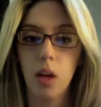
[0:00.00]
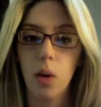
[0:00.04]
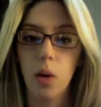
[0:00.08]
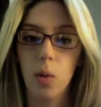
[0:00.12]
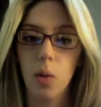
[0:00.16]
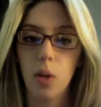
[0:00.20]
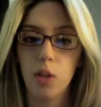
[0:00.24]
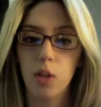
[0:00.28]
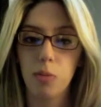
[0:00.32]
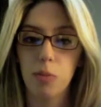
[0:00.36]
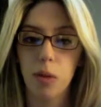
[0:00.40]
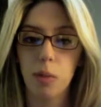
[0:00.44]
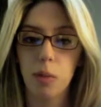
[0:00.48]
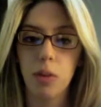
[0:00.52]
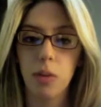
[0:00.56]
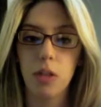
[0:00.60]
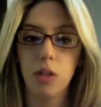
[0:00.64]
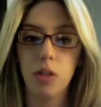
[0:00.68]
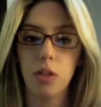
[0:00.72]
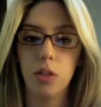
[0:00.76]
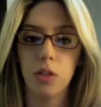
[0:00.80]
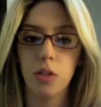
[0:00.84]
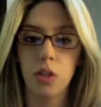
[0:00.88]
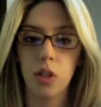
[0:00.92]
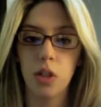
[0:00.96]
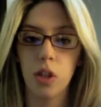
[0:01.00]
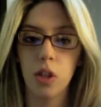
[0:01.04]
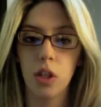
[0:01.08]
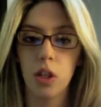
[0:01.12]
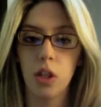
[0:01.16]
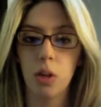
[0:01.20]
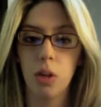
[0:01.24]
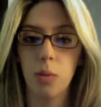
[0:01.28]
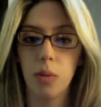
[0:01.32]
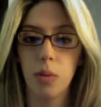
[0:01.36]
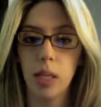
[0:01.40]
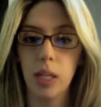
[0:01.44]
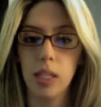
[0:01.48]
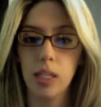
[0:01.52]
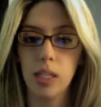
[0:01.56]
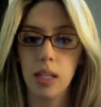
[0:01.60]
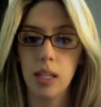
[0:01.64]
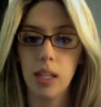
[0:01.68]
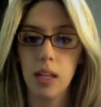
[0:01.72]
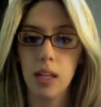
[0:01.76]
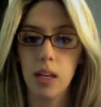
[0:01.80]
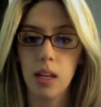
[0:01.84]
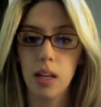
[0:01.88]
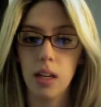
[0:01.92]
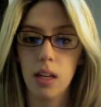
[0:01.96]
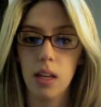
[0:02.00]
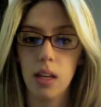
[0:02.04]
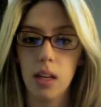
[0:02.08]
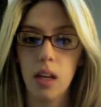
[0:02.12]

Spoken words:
which may be due to her obesity,